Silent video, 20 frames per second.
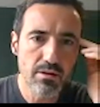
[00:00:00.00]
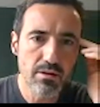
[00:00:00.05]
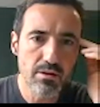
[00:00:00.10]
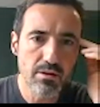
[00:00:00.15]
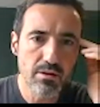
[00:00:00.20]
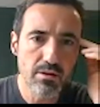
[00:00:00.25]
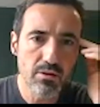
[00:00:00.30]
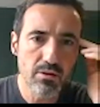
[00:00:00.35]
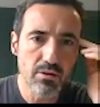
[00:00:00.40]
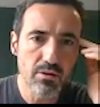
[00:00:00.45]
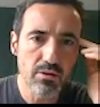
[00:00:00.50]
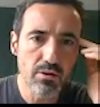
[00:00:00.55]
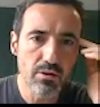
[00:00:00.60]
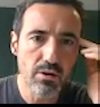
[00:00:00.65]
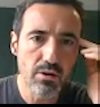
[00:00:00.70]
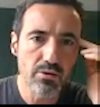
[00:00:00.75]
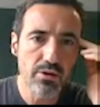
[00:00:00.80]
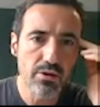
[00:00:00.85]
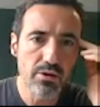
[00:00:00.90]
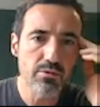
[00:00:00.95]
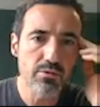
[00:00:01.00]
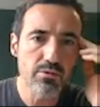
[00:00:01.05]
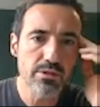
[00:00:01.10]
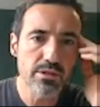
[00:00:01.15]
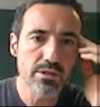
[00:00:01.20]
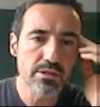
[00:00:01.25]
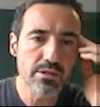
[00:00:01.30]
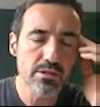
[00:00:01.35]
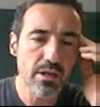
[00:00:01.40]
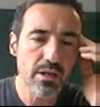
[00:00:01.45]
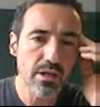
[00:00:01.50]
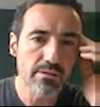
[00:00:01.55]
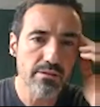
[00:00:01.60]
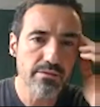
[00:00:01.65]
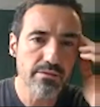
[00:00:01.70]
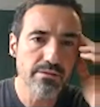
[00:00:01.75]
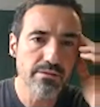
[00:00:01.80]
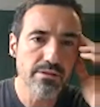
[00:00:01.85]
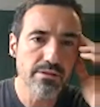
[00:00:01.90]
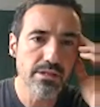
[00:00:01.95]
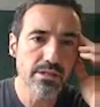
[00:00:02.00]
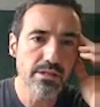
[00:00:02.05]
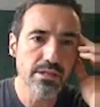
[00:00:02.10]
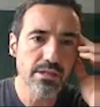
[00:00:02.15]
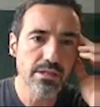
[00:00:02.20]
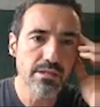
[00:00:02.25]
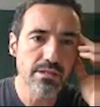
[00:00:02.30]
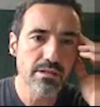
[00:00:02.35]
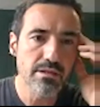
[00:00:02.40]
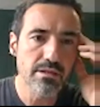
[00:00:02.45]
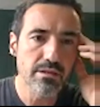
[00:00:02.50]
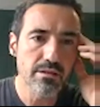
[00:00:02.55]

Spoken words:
a random rooted graph is